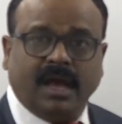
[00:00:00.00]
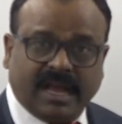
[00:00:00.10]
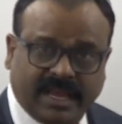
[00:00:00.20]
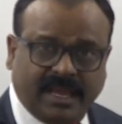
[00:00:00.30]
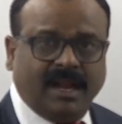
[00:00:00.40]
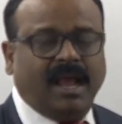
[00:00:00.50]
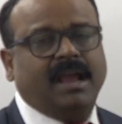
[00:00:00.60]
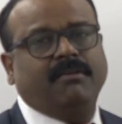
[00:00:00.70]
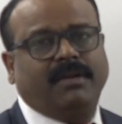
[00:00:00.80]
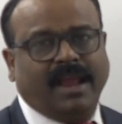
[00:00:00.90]
again
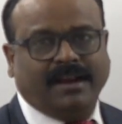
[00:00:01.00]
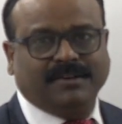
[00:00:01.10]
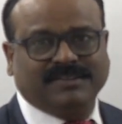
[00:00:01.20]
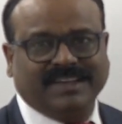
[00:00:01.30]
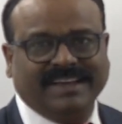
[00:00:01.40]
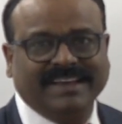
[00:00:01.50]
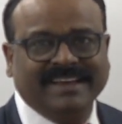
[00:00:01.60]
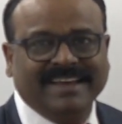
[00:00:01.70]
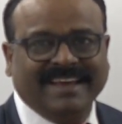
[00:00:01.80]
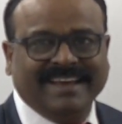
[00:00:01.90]
I would like to say,
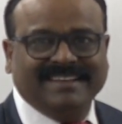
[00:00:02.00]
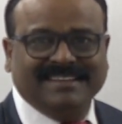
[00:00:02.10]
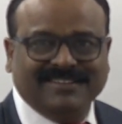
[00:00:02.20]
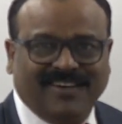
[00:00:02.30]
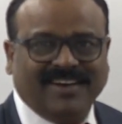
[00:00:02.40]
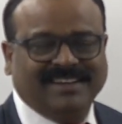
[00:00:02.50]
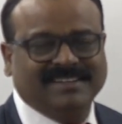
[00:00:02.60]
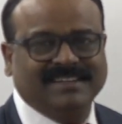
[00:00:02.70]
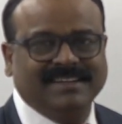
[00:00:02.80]
is not